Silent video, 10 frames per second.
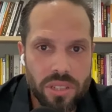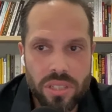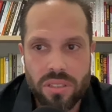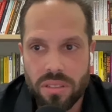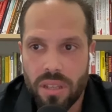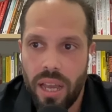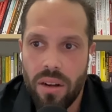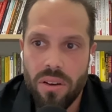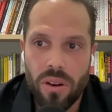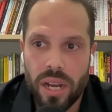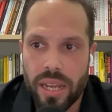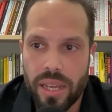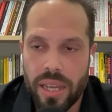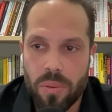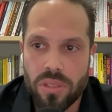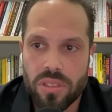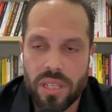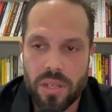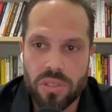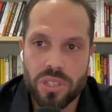just I don't know, it was
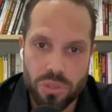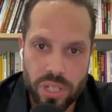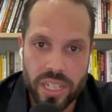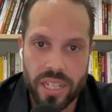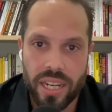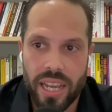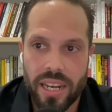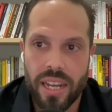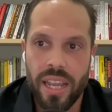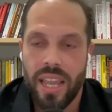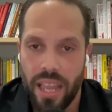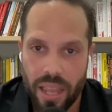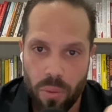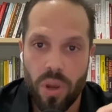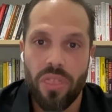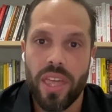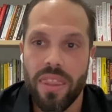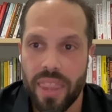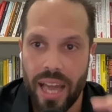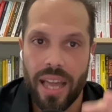intriguing. And
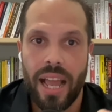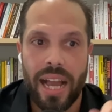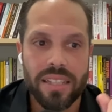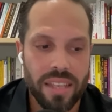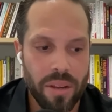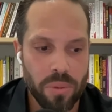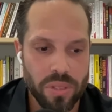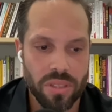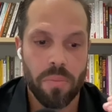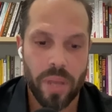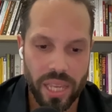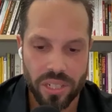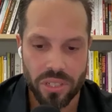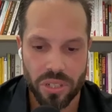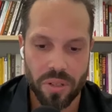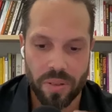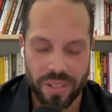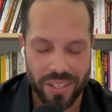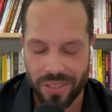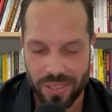within that, as I was a manager,
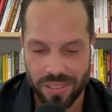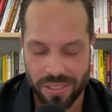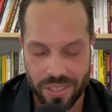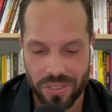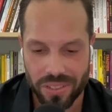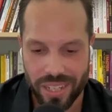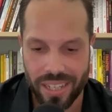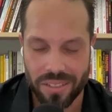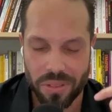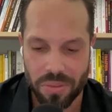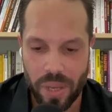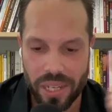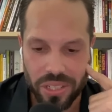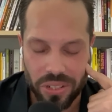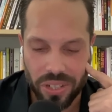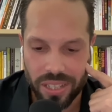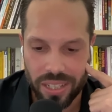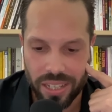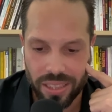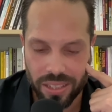this is interesting. As I was a manager in
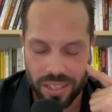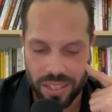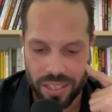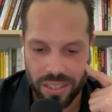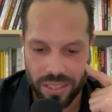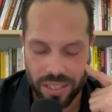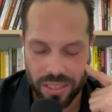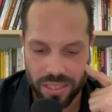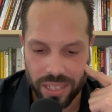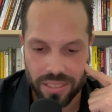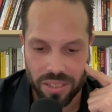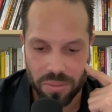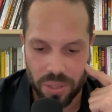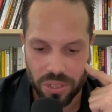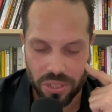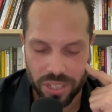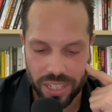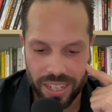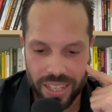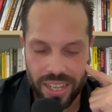the landscape industry,
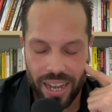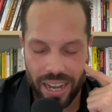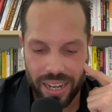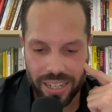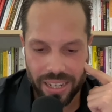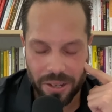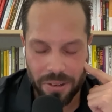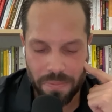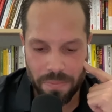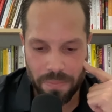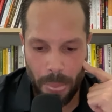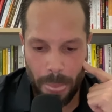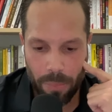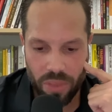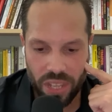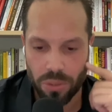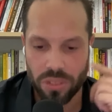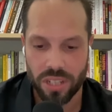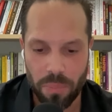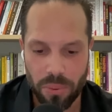I there was a
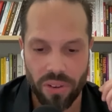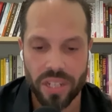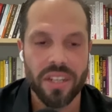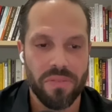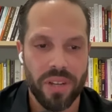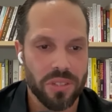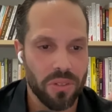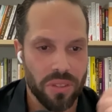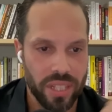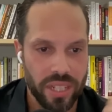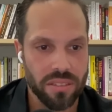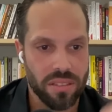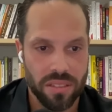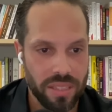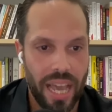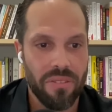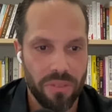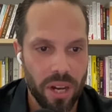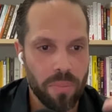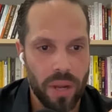couple of unconventional things to staff
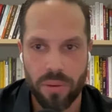up. I